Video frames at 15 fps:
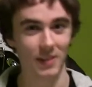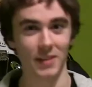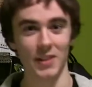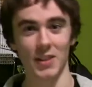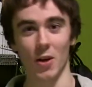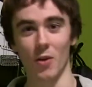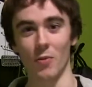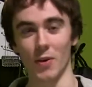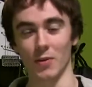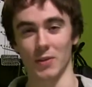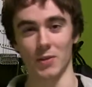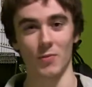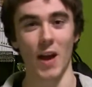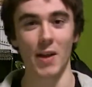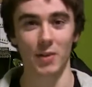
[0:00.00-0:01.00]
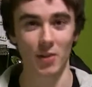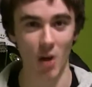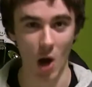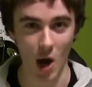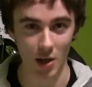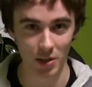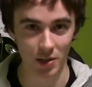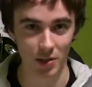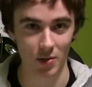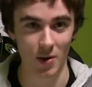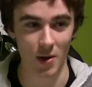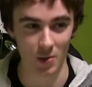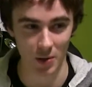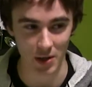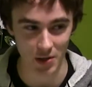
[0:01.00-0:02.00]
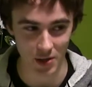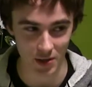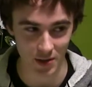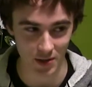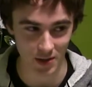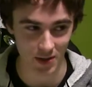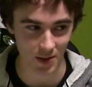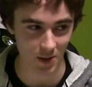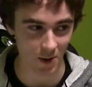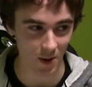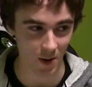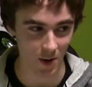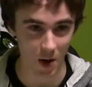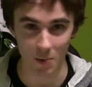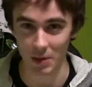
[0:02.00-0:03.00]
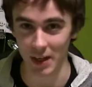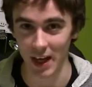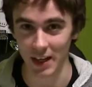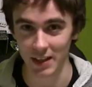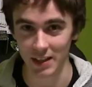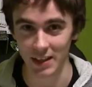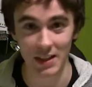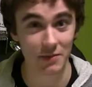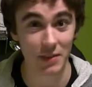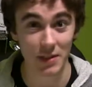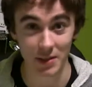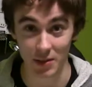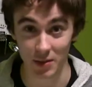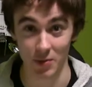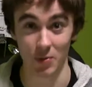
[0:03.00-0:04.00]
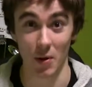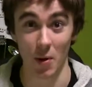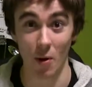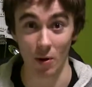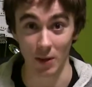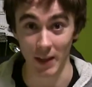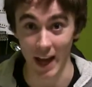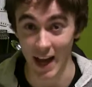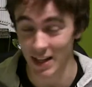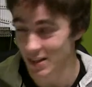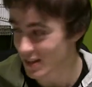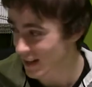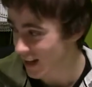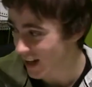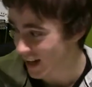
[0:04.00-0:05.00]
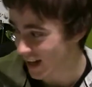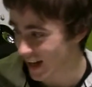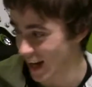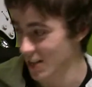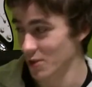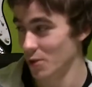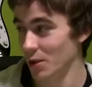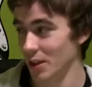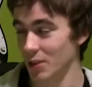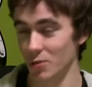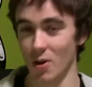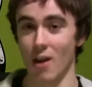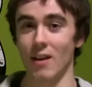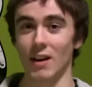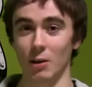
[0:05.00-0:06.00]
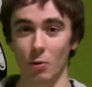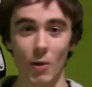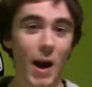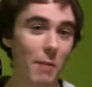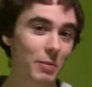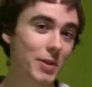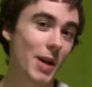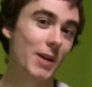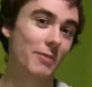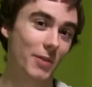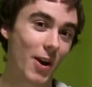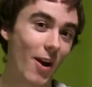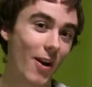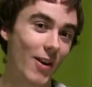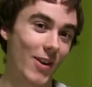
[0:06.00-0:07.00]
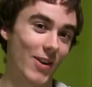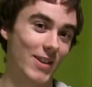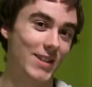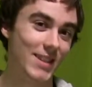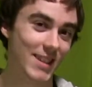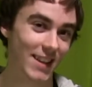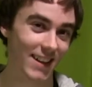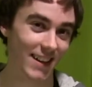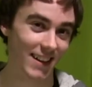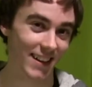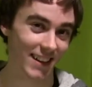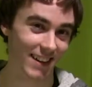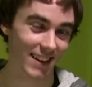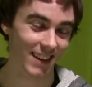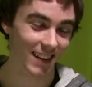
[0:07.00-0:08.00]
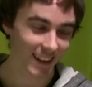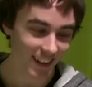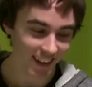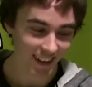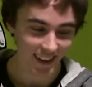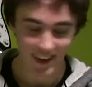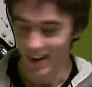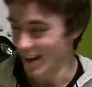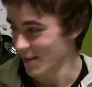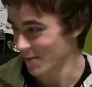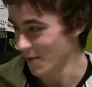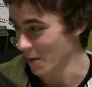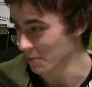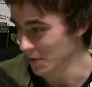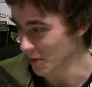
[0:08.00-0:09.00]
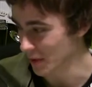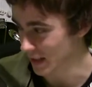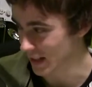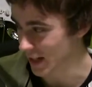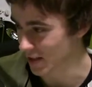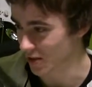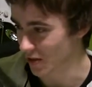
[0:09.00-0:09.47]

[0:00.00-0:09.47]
you know, whether it's Wrath of God to destroy all creatures, or Armageddon even to destroy all lands, and you're going to draw a crap ton of cards from doing such a